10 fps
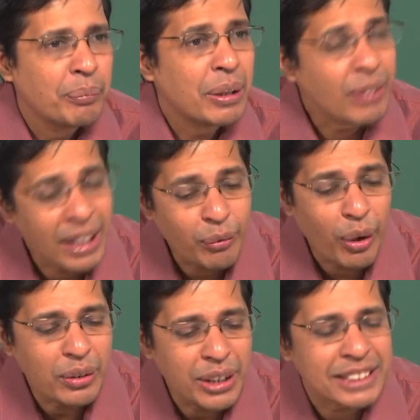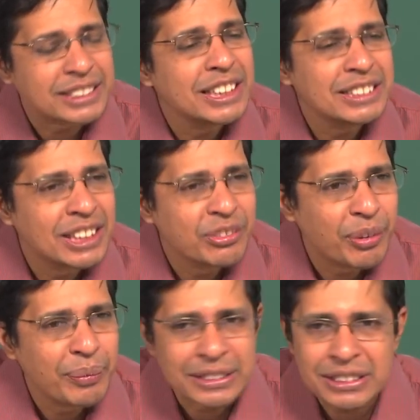But when I want to exchange the
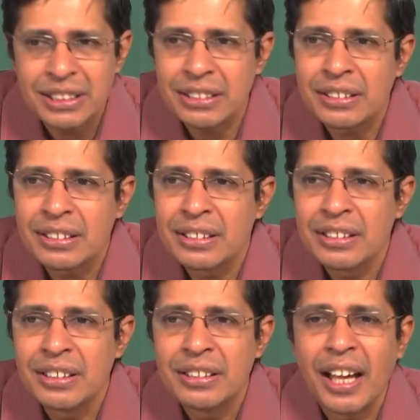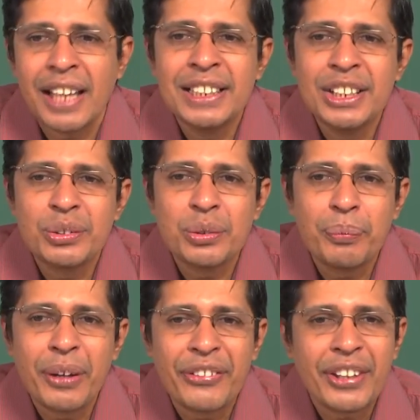information, I need to
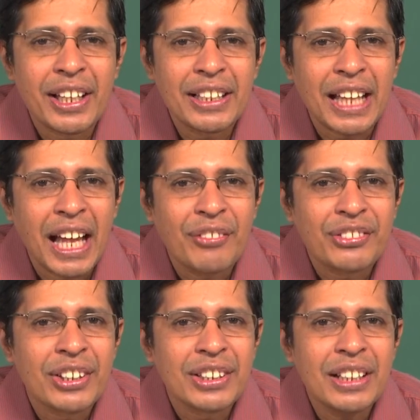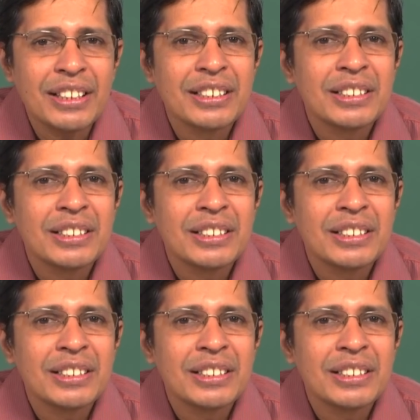basically have certain